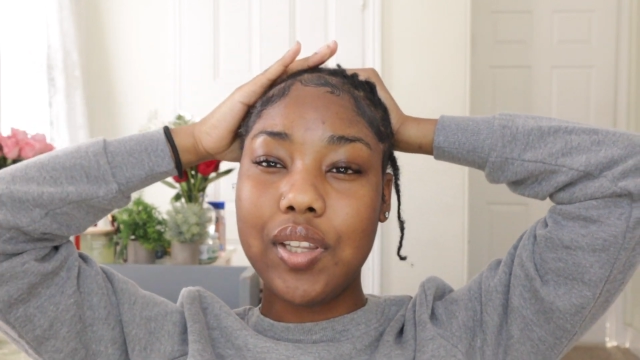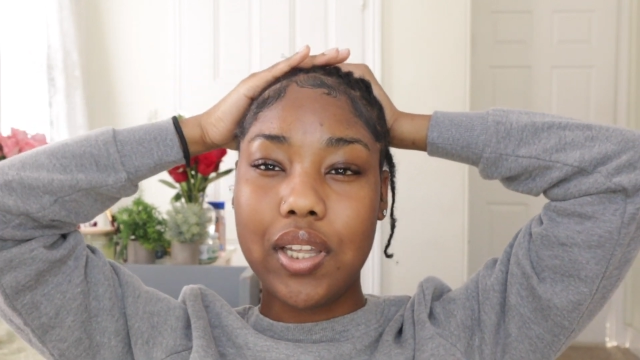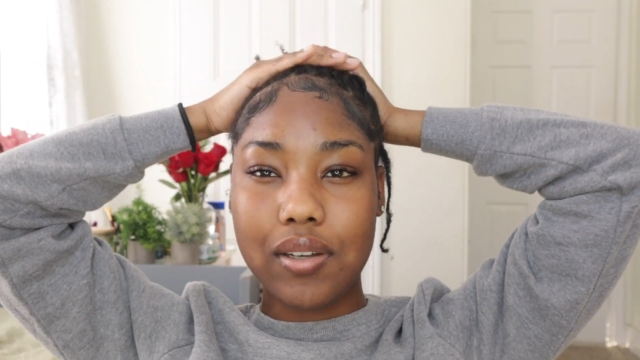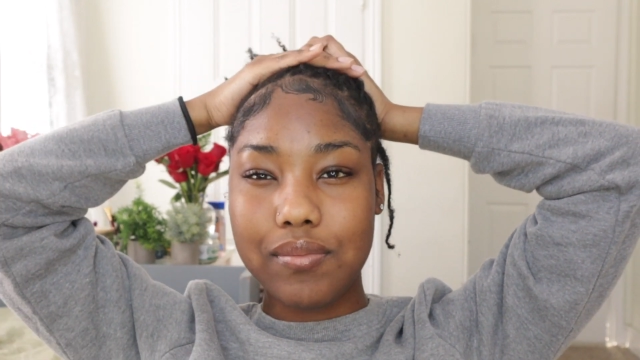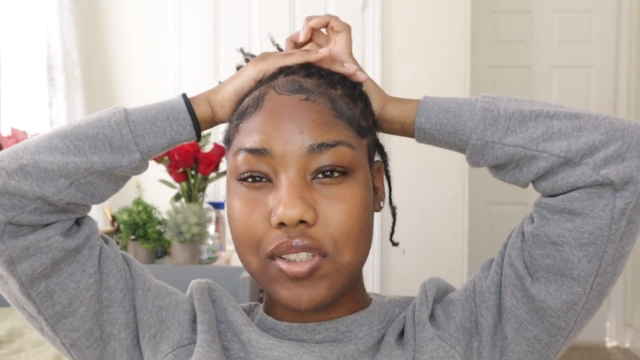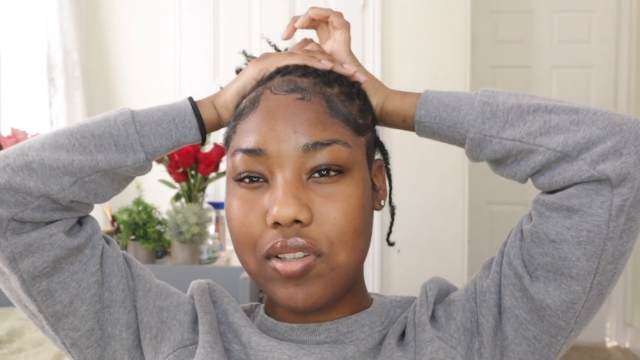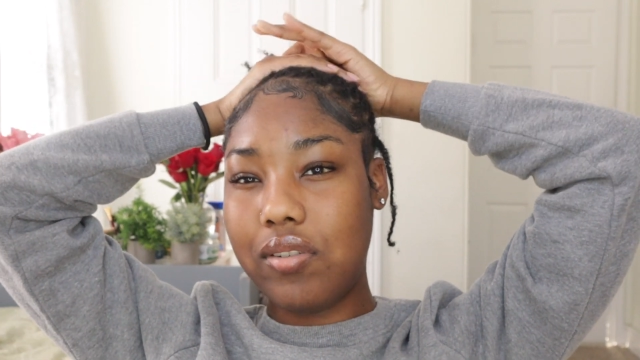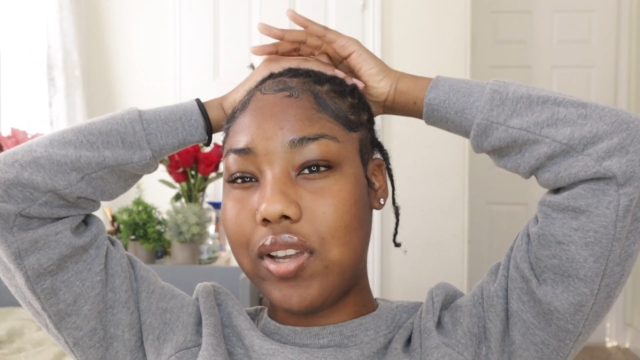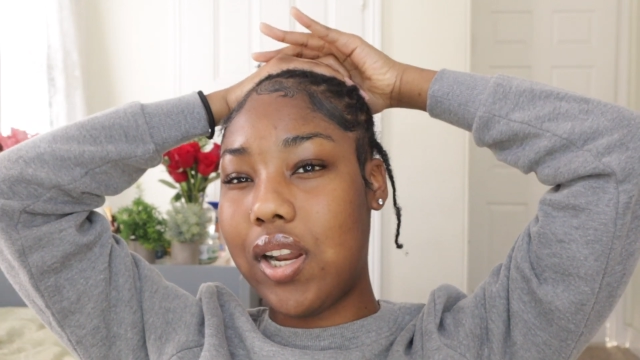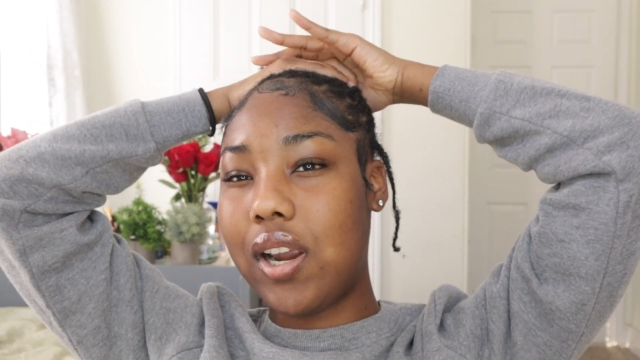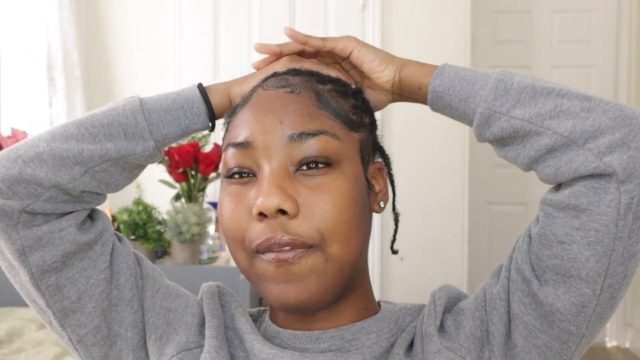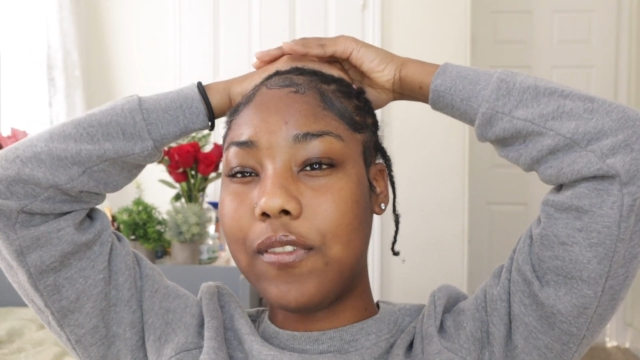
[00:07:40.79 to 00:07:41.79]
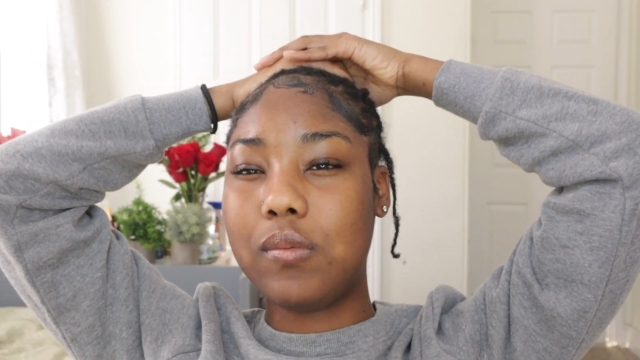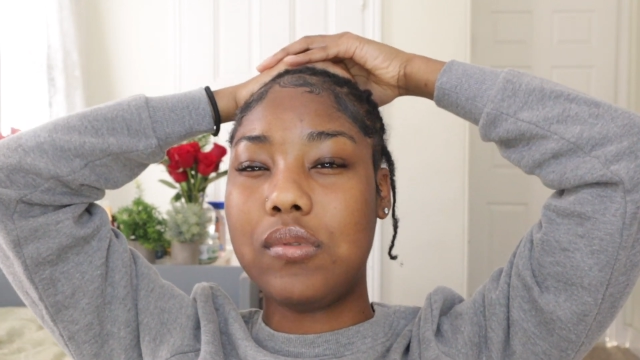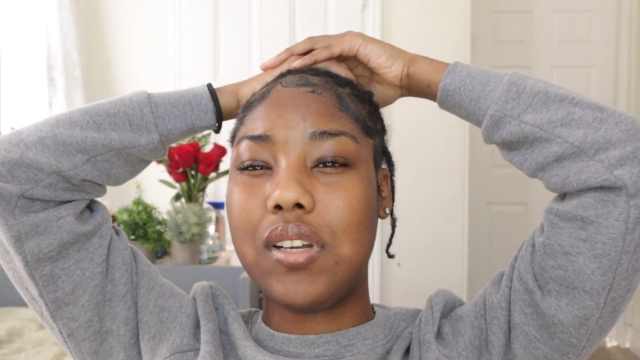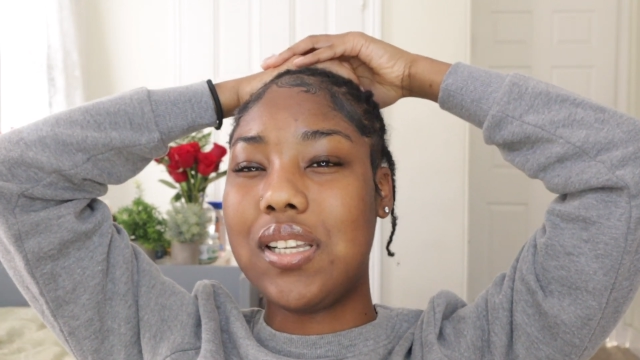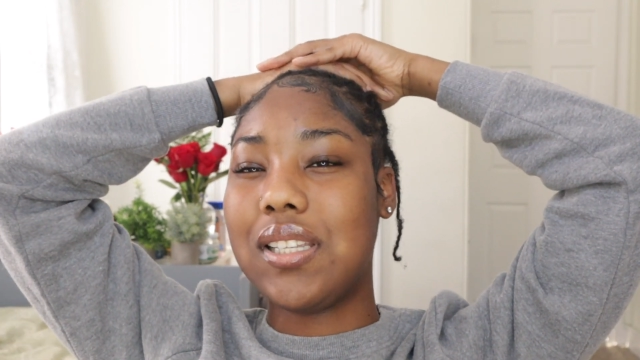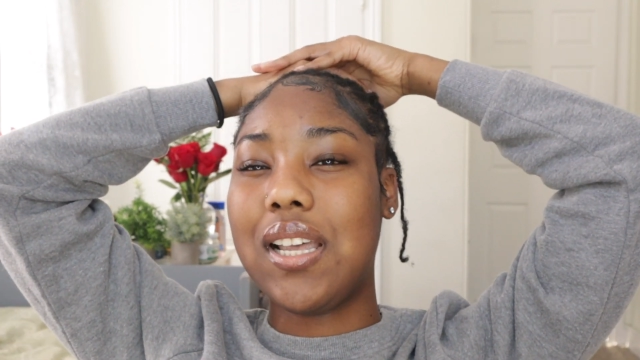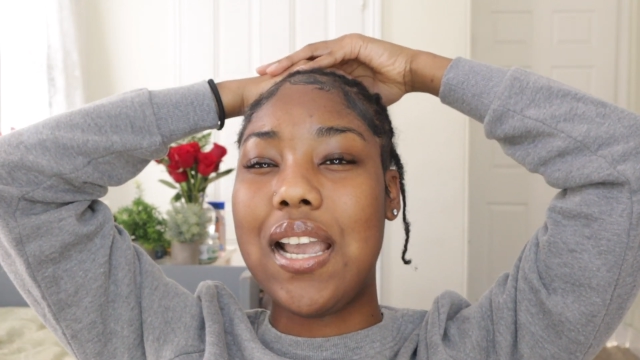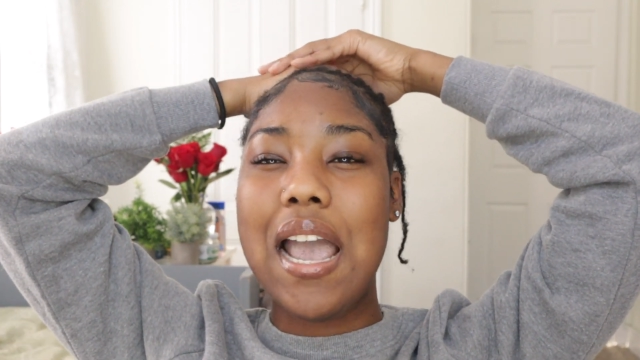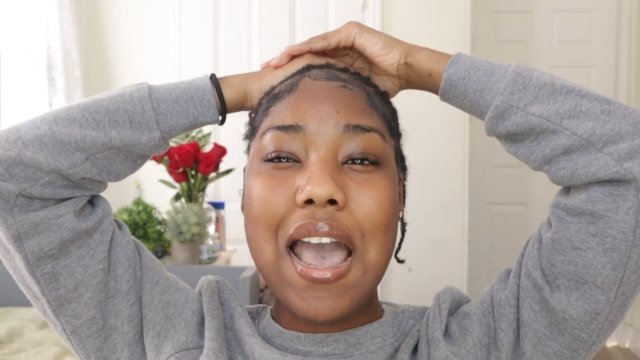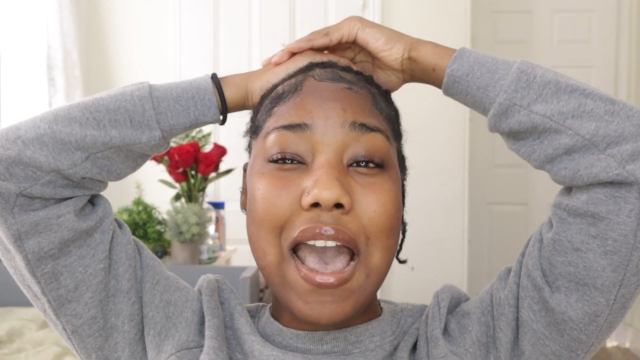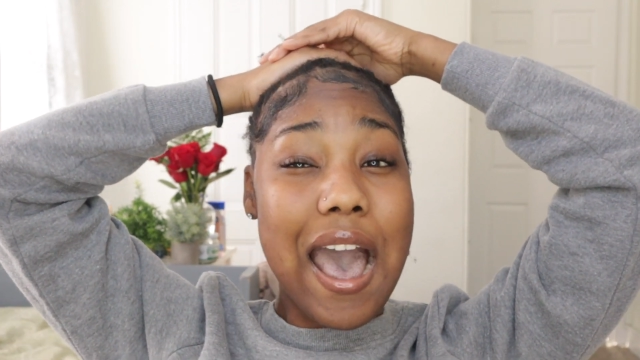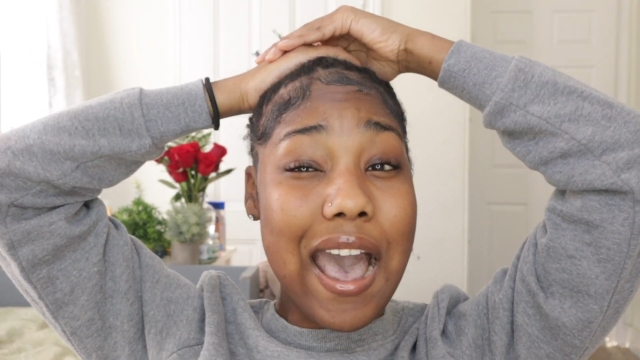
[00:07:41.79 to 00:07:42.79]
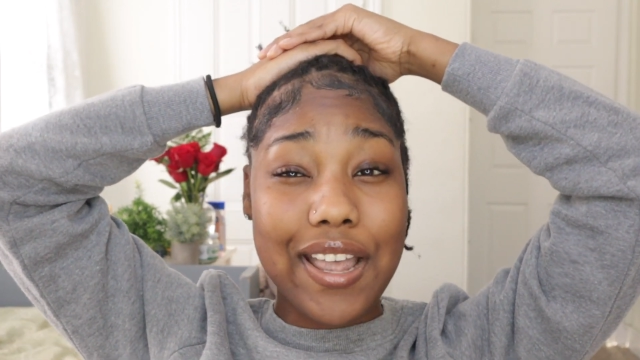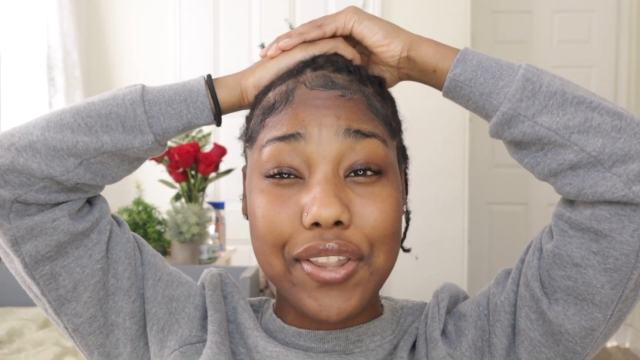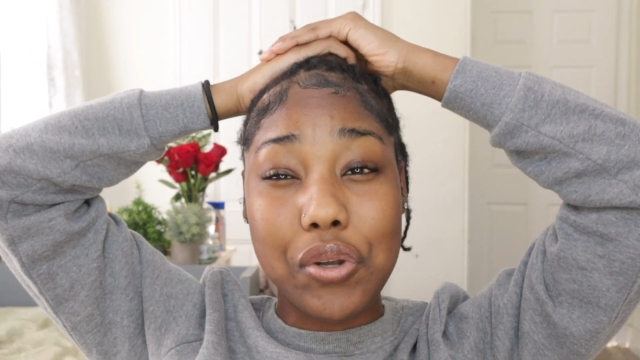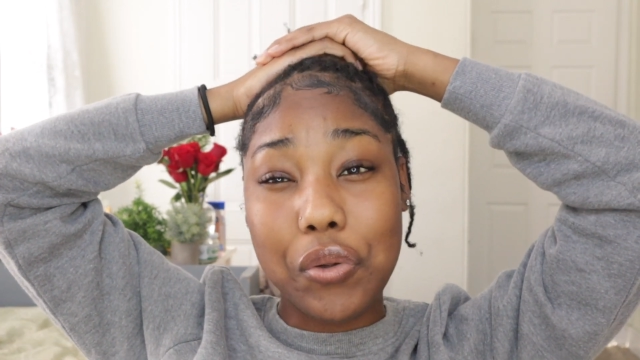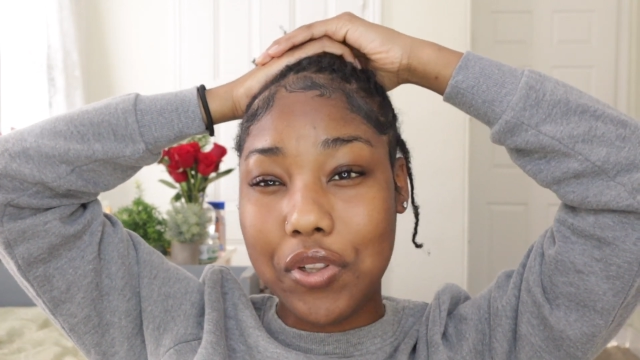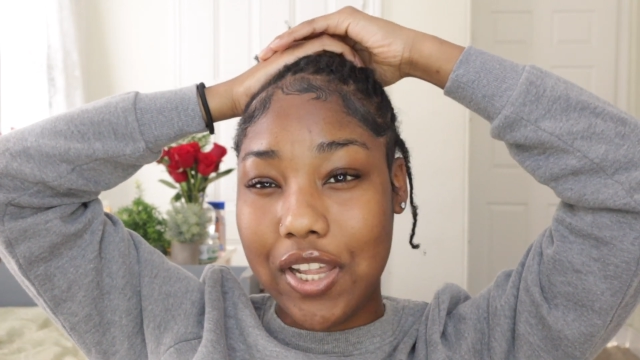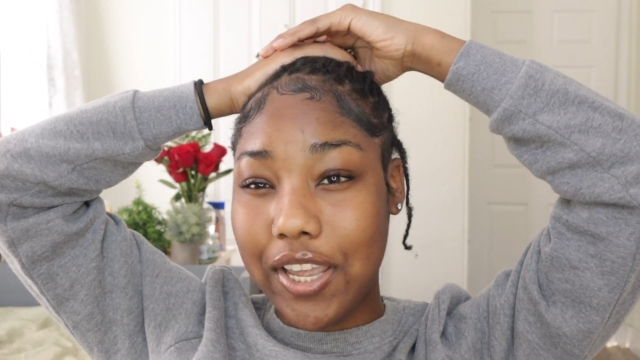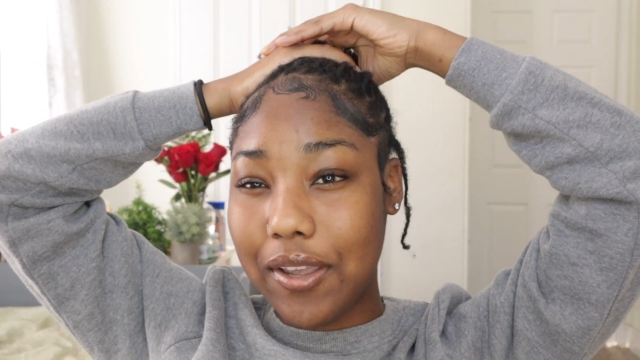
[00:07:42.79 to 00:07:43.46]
Like I'm still getting comfortable because like I don't